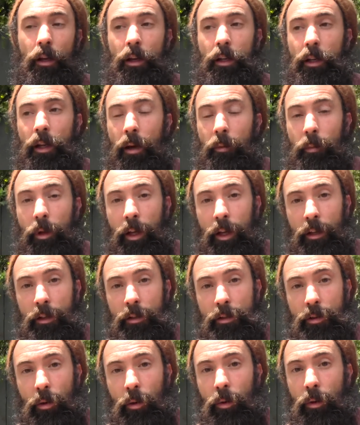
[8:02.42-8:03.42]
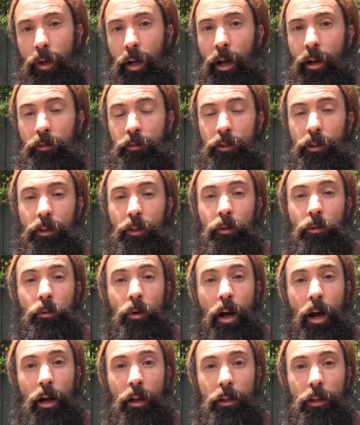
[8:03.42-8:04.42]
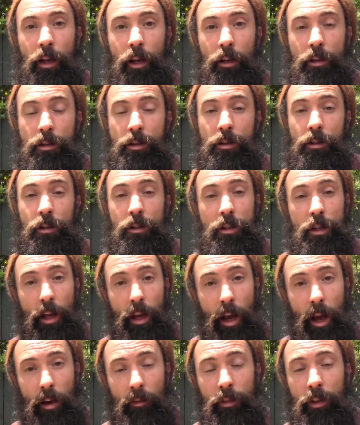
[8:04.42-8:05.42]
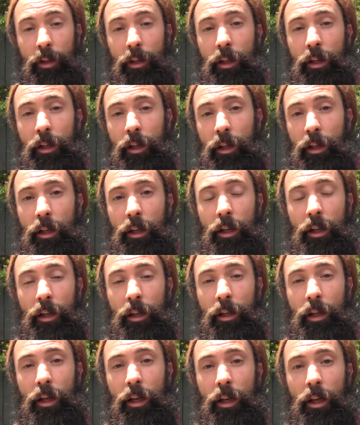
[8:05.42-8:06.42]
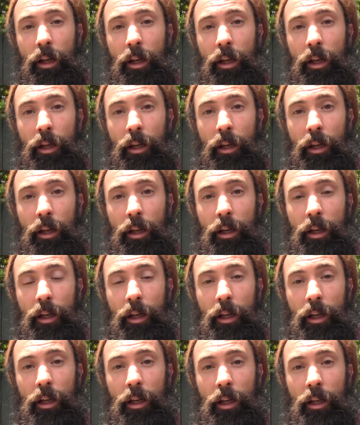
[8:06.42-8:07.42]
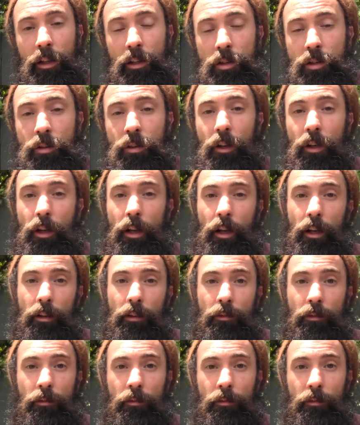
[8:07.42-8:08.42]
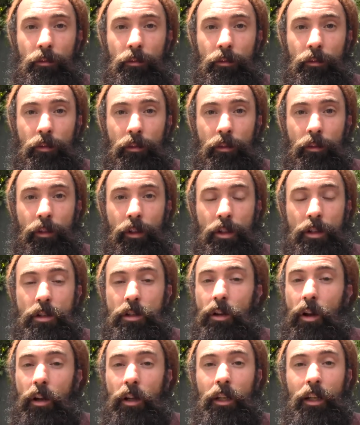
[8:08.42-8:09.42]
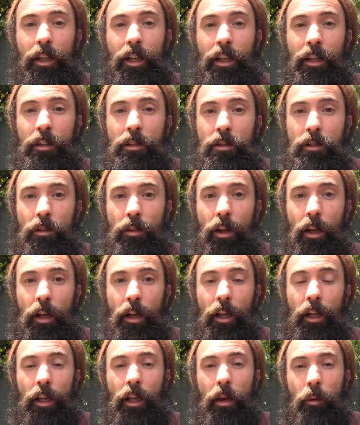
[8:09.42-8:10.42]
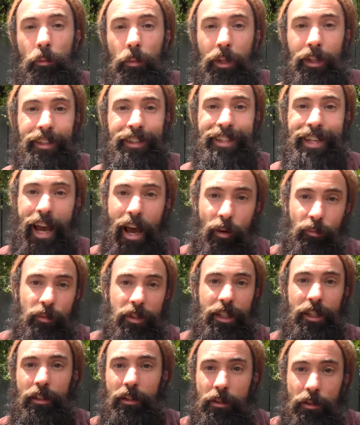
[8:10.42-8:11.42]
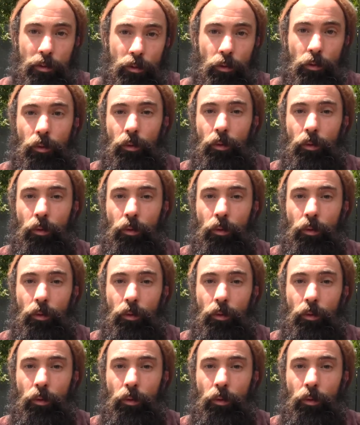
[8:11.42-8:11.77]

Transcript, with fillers: And that man is going after Iran next because they have an, an intranet. It's not an internet. It can't be tapped into